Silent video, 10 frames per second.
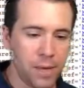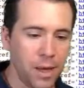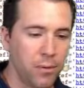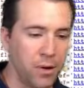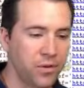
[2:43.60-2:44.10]

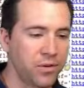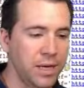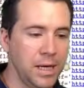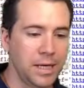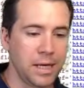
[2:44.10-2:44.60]
we
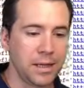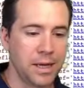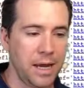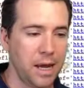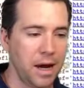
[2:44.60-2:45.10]
see that
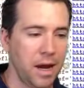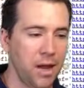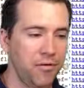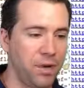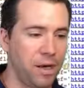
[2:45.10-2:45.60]
they are
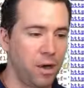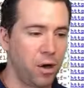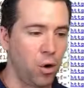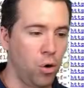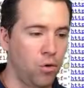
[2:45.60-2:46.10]
having
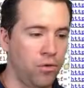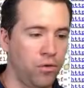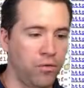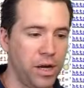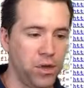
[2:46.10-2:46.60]
loads
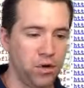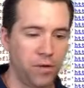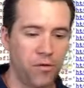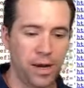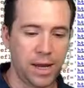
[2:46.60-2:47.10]
of
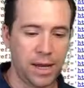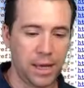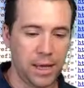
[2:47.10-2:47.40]
hreflang